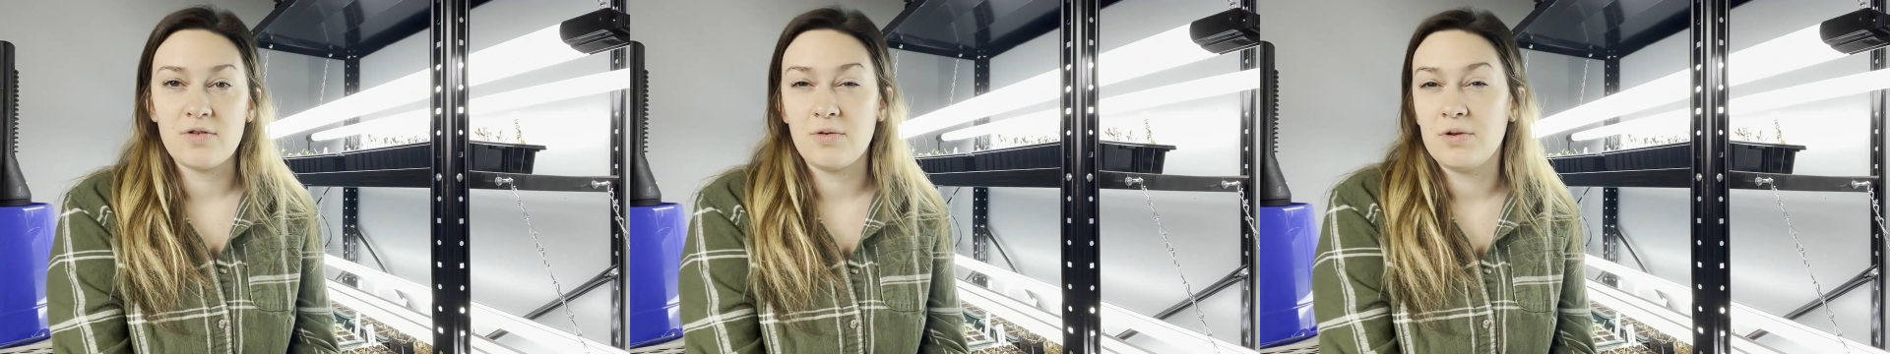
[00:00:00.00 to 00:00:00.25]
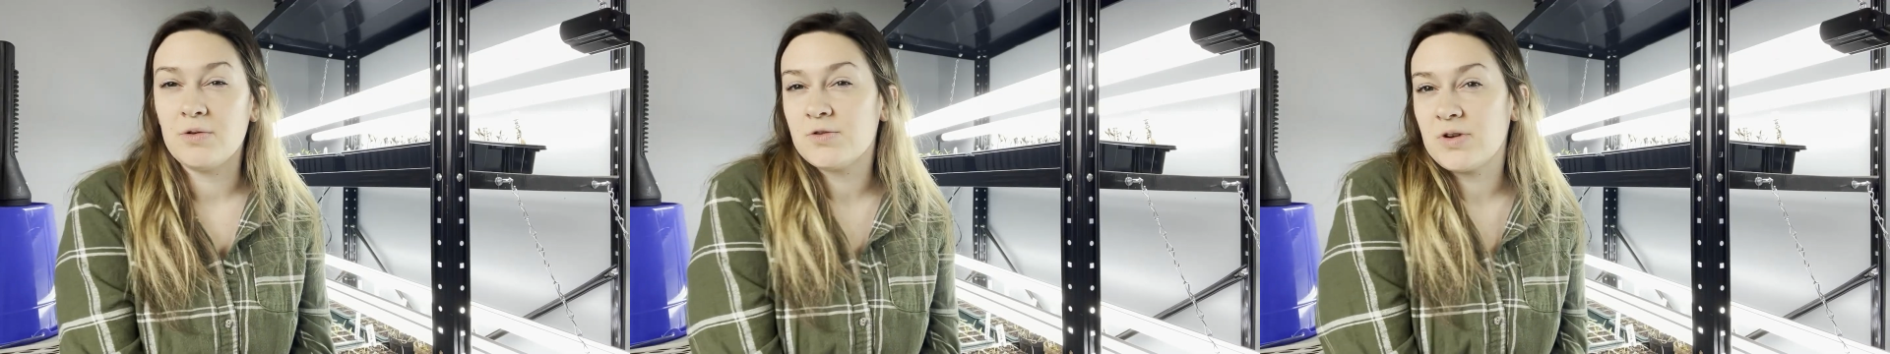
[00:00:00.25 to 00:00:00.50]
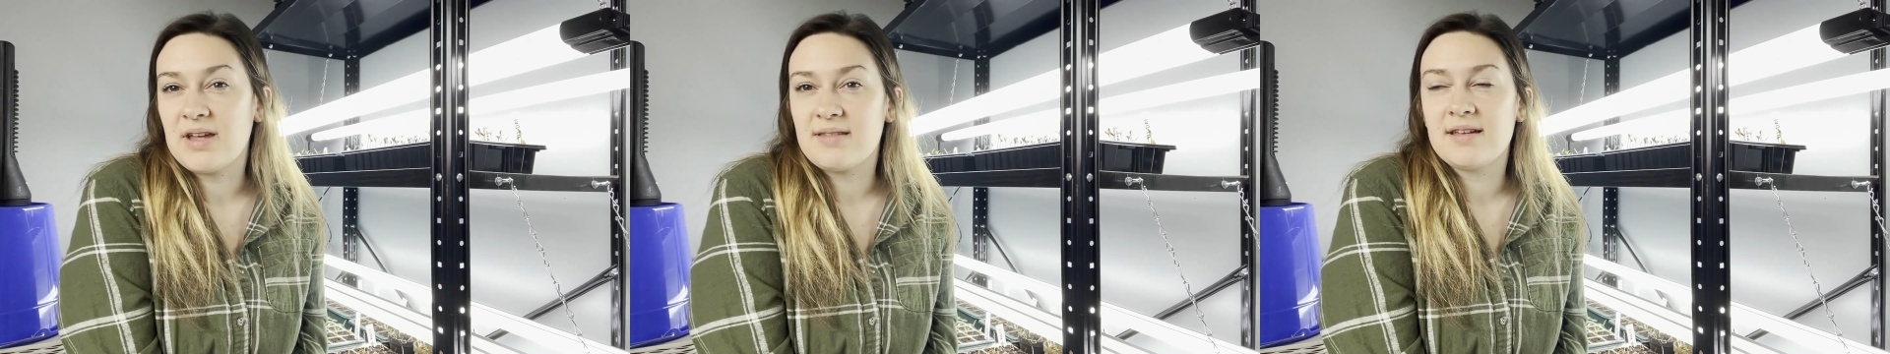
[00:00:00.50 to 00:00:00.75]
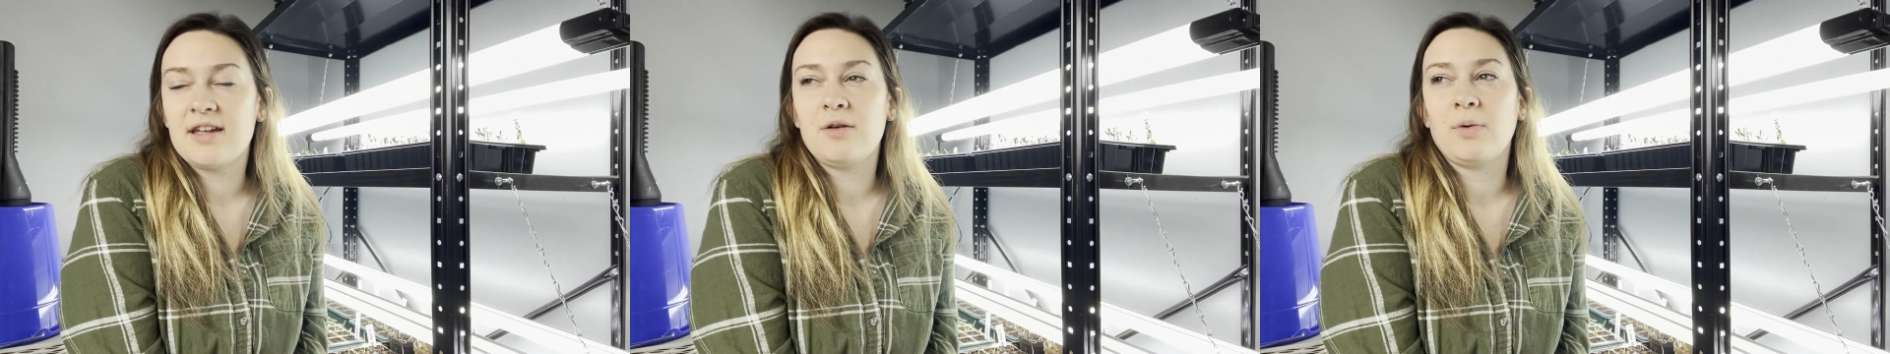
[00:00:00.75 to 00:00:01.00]
no nutrients
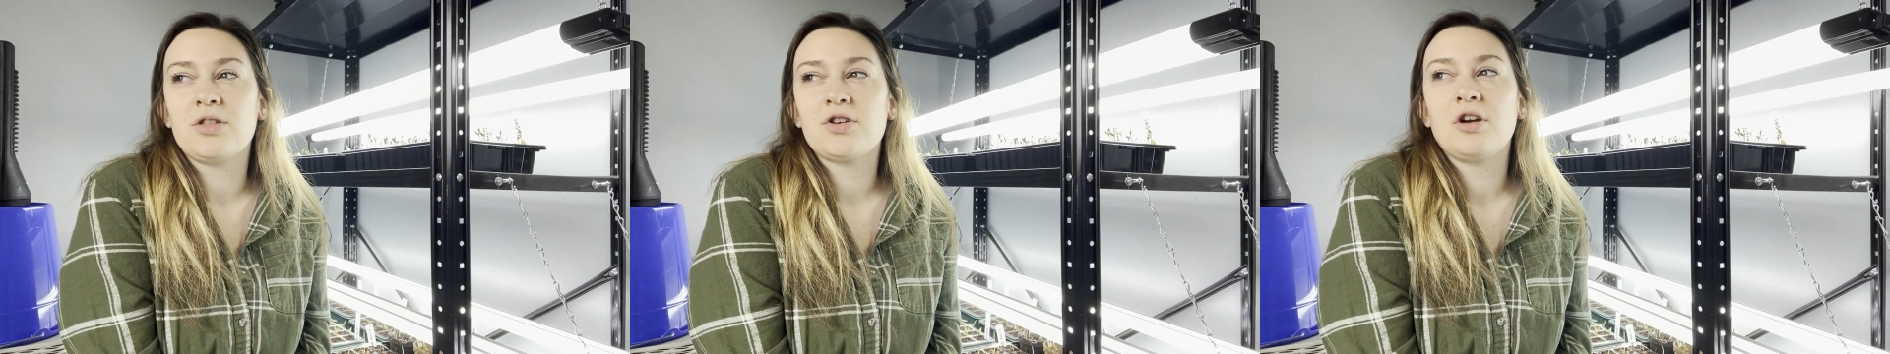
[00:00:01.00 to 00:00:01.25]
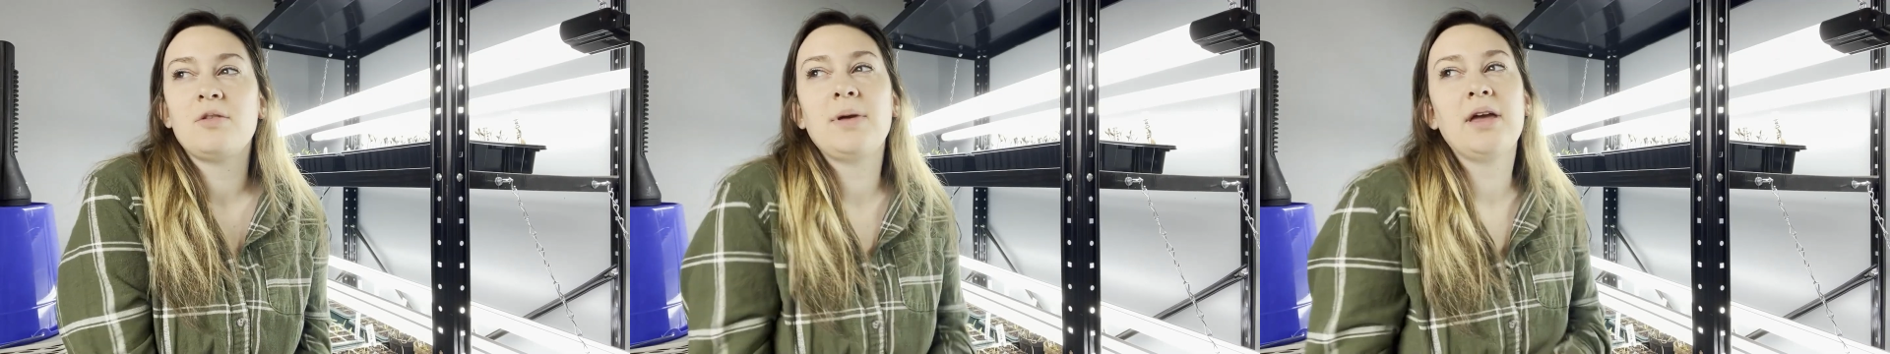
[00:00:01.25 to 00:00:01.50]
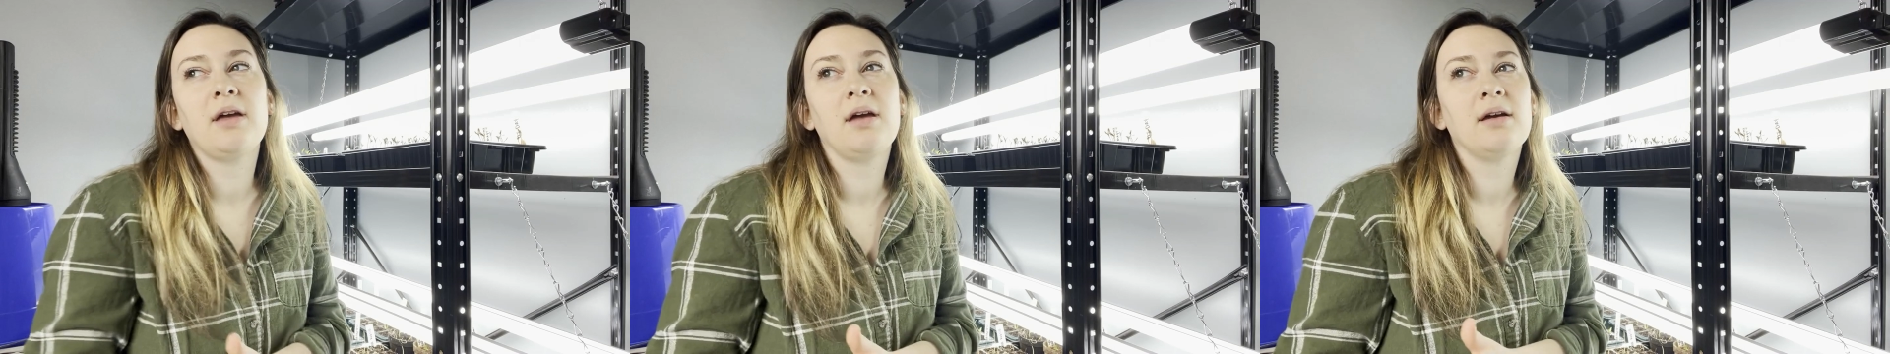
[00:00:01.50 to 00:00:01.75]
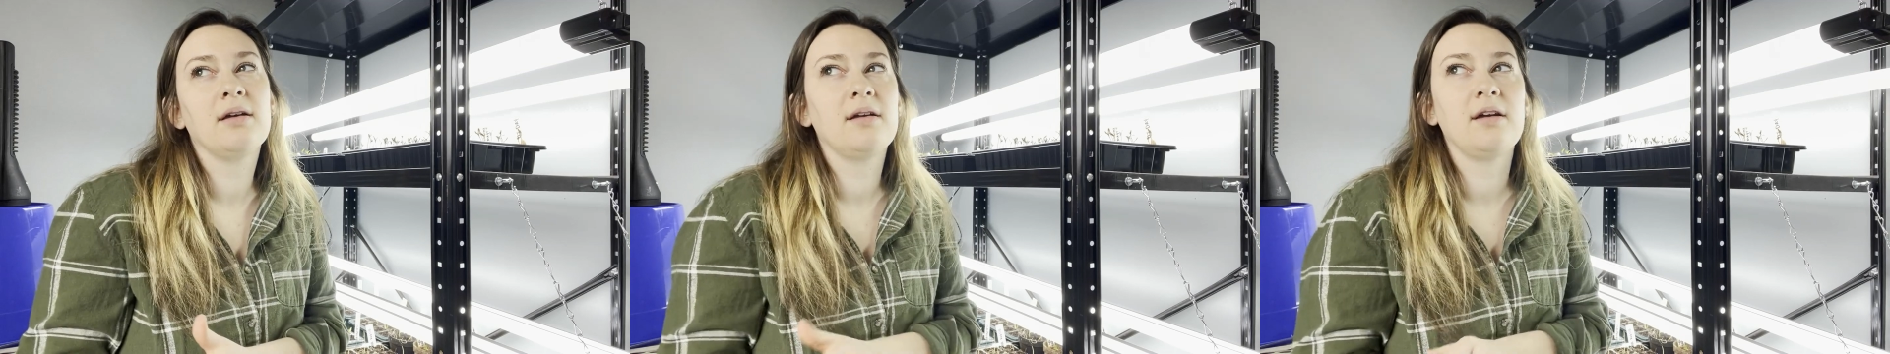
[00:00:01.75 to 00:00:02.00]
in it, which could
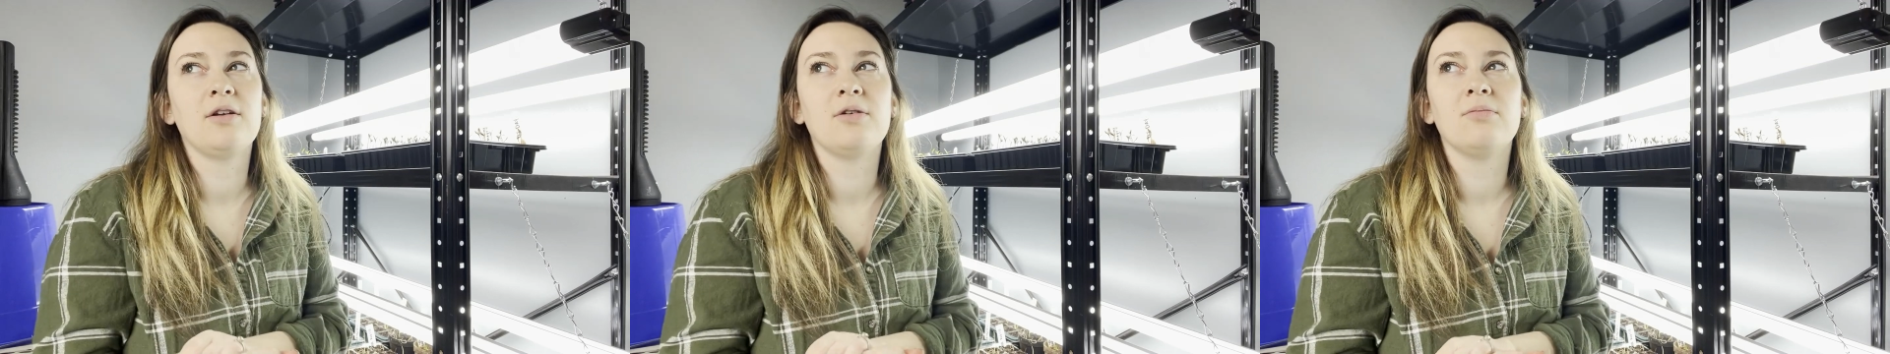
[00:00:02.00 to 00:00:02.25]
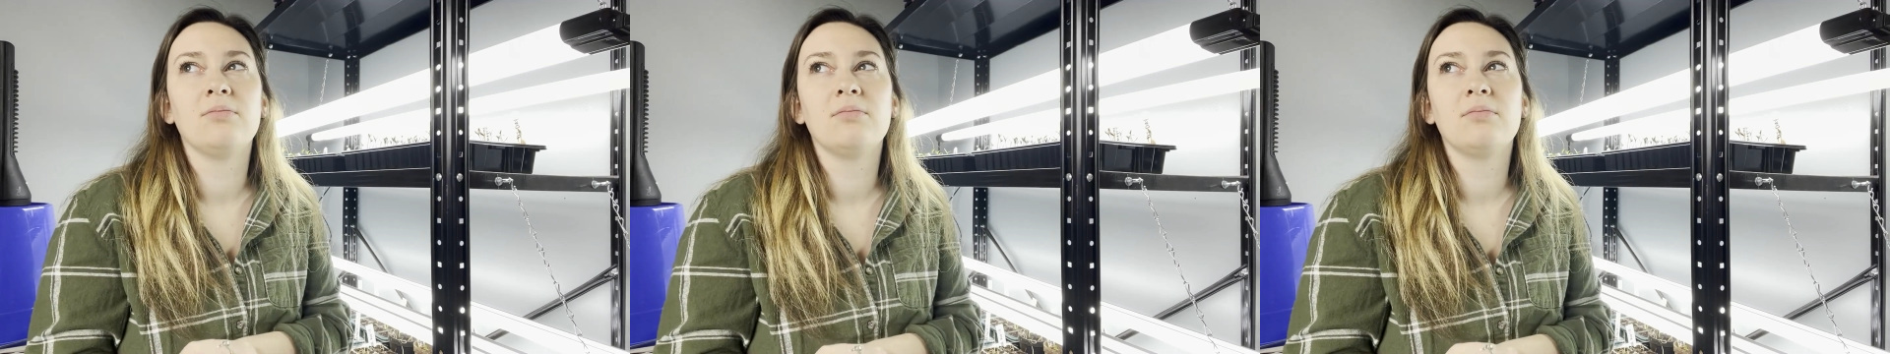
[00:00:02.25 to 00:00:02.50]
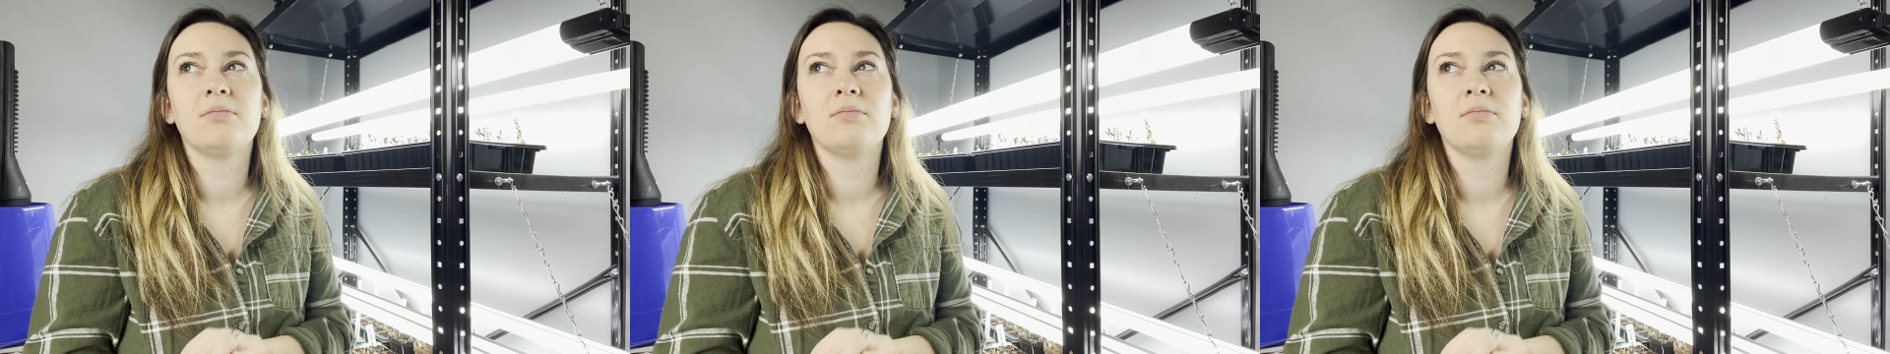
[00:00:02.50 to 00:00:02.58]
be, you know,